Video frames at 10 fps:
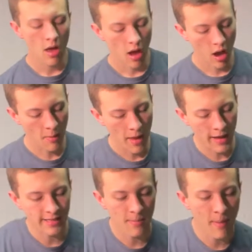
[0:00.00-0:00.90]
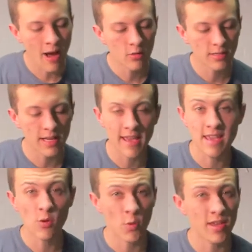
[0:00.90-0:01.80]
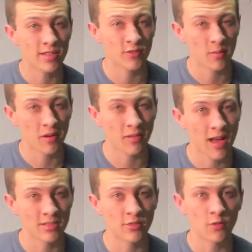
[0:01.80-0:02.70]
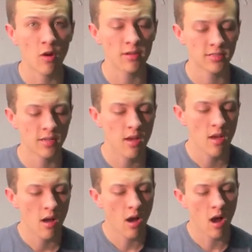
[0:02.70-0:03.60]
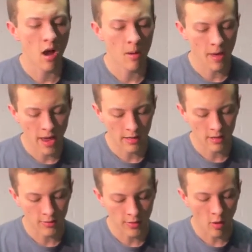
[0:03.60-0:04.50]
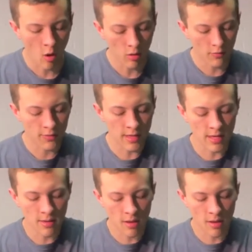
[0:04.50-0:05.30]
And it's about 8 weeks from our last frost. And all of the